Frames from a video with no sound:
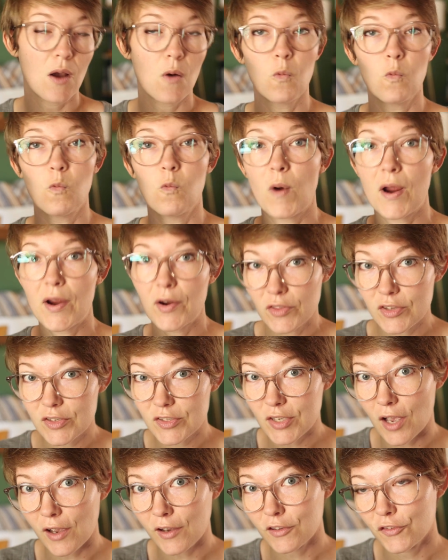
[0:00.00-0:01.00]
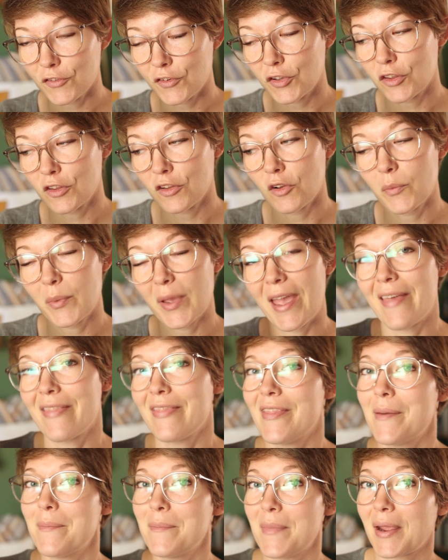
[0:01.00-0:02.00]
wear the socks for a little bit,
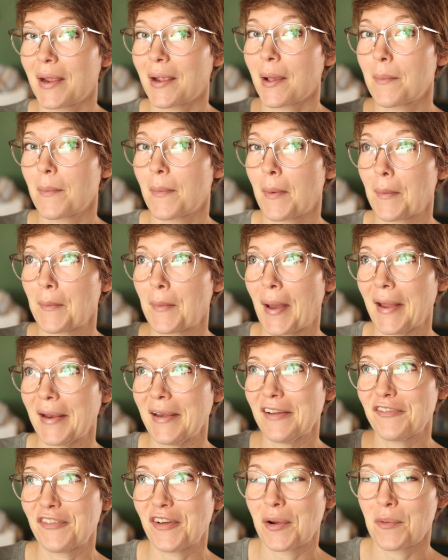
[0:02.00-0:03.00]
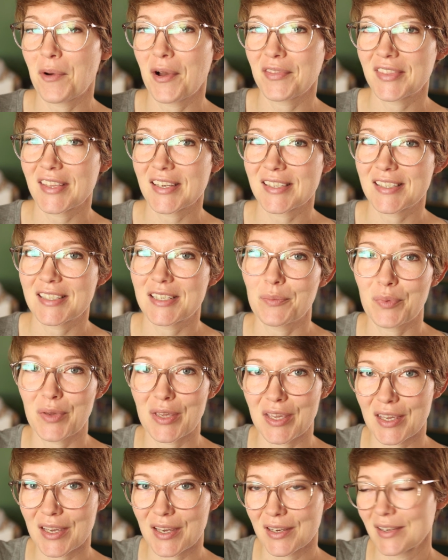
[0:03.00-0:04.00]
and then make up my mind if I want this to
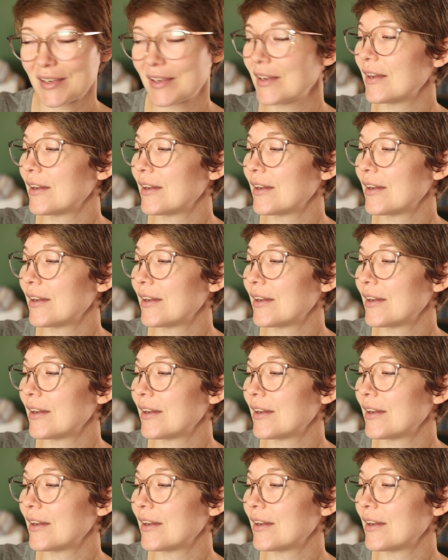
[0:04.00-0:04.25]
be